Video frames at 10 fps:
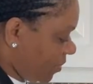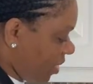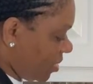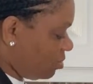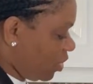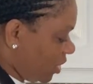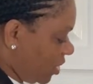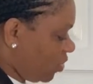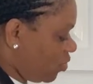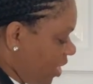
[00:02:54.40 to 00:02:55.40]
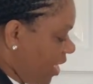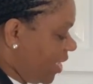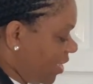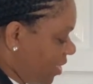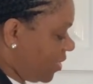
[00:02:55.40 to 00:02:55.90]
as much as you
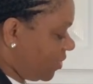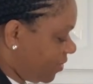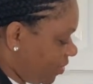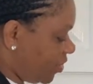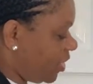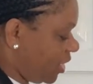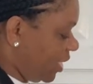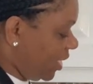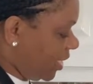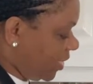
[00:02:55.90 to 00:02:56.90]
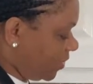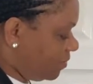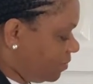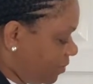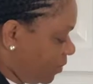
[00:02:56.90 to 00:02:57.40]
like. You're eating it,
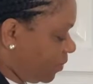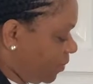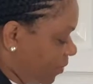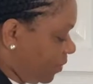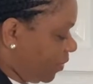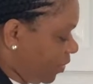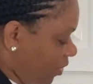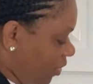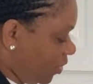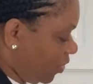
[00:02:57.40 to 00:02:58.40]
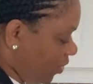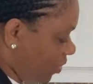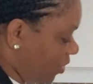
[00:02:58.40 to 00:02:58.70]
you should know your